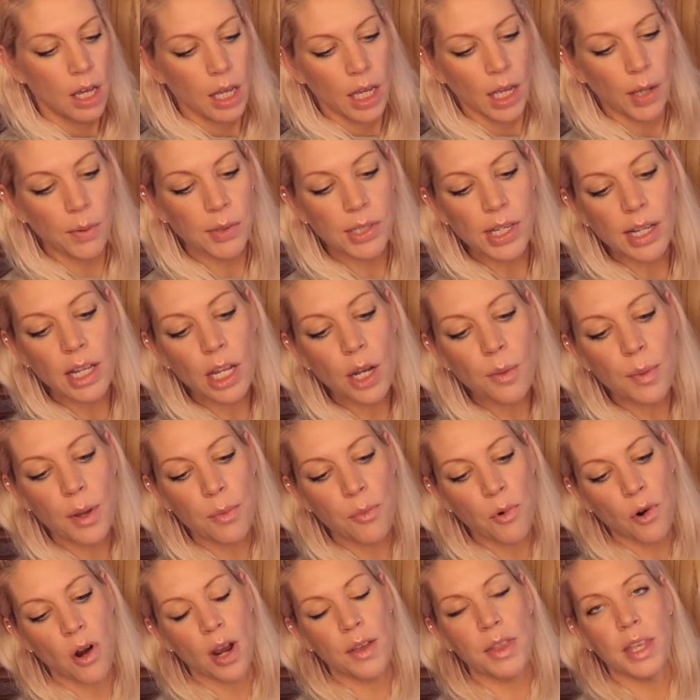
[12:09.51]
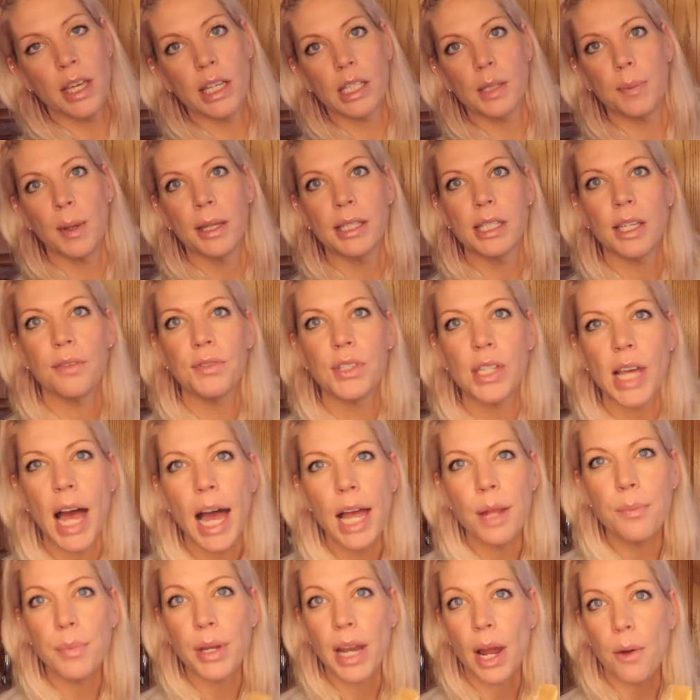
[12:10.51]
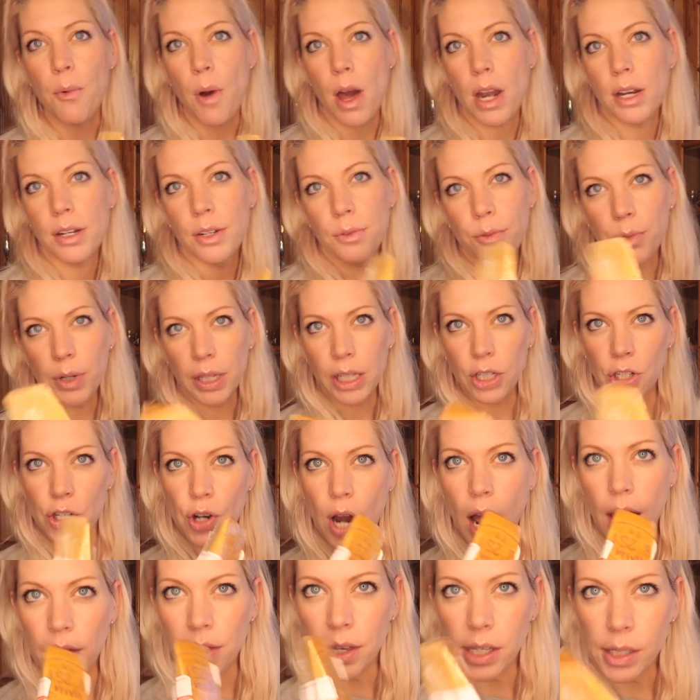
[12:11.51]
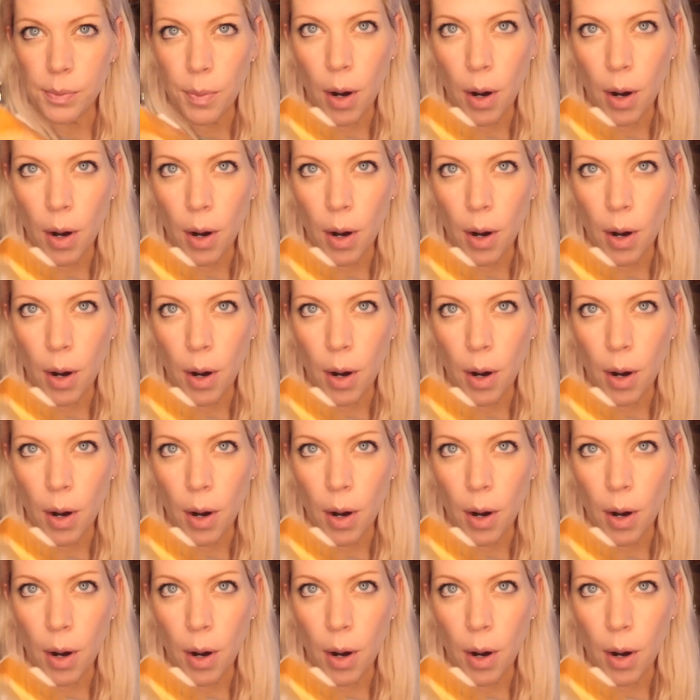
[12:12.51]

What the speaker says: It was a little bit more on the expensive side, but I wanted to really try this